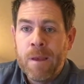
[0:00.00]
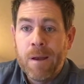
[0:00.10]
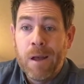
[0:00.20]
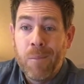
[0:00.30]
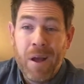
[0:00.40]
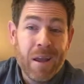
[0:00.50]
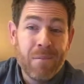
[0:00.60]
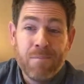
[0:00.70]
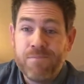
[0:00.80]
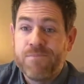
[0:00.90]
I
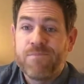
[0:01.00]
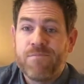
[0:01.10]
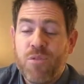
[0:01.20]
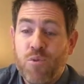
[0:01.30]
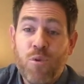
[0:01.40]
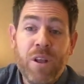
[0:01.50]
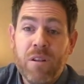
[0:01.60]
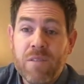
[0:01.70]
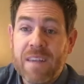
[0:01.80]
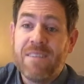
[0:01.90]
am
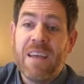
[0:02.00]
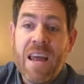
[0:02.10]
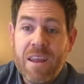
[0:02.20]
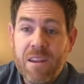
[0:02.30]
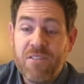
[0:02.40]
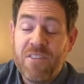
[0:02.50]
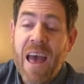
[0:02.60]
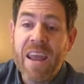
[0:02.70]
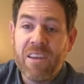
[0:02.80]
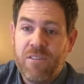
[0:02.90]
thrilled, excited,
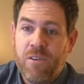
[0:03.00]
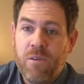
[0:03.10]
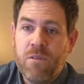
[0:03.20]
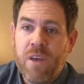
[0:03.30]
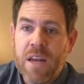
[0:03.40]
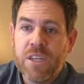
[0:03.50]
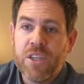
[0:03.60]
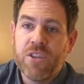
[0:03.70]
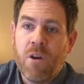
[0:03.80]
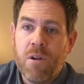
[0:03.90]
ecstatic to
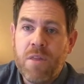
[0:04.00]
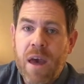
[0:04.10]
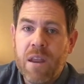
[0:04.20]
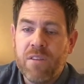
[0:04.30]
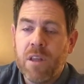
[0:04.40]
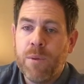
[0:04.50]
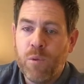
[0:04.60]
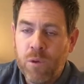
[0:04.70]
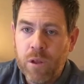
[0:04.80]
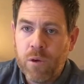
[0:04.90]
actually start that. It's going to
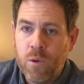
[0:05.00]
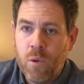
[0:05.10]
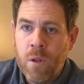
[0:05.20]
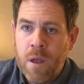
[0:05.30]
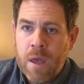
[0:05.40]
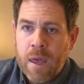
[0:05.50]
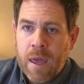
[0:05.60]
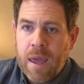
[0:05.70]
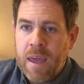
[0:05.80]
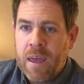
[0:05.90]
be really cool
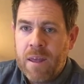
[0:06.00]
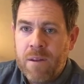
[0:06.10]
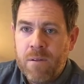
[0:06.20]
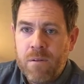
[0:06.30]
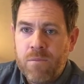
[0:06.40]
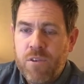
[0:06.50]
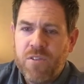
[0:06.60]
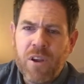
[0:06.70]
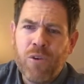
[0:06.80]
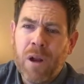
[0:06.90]
and
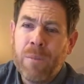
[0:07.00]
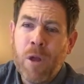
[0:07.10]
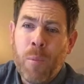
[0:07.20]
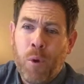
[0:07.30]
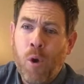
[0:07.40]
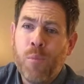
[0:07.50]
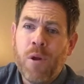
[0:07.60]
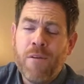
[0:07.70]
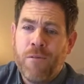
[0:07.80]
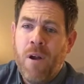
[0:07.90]
just incredibly
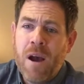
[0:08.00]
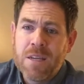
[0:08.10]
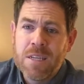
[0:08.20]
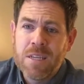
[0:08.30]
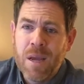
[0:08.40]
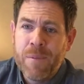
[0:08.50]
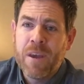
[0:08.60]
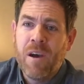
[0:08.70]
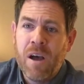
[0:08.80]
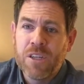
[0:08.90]
appropriate for us. I
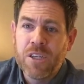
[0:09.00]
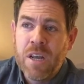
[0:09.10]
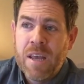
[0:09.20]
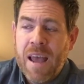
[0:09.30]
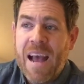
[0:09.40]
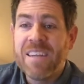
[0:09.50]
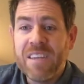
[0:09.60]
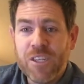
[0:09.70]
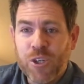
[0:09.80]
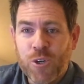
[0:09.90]
mean, gosh,
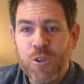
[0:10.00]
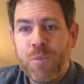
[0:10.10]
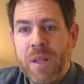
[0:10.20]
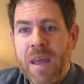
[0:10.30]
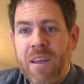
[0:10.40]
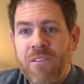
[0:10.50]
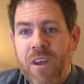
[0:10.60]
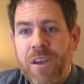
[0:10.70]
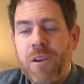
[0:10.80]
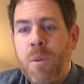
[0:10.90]
as a church plant,
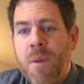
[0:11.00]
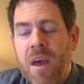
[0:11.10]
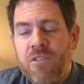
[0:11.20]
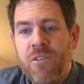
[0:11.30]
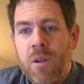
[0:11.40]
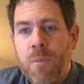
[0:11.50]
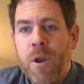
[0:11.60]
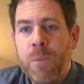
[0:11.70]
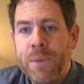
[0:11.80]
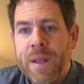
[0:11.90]
I couldn't imagine a
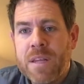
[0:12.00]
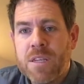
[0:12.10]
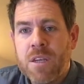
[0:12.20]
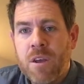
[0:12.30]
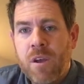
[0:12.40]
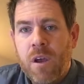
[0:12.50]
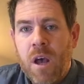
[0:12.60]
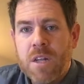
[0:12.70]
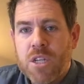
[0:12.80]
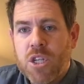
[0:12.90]
better place
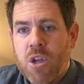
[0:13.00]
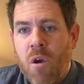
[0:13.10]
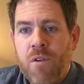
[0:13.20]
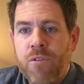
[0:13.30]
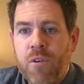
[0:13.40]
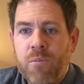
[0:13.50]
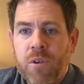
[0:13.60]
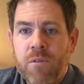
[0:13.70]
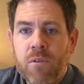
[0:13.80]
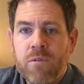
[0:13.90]
to start in
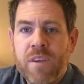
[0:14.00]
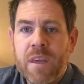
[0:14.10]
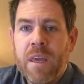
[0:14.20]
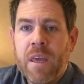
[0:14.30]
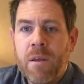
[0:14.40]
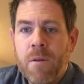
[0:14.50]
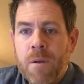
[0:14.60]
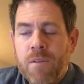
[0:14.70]
terms of taking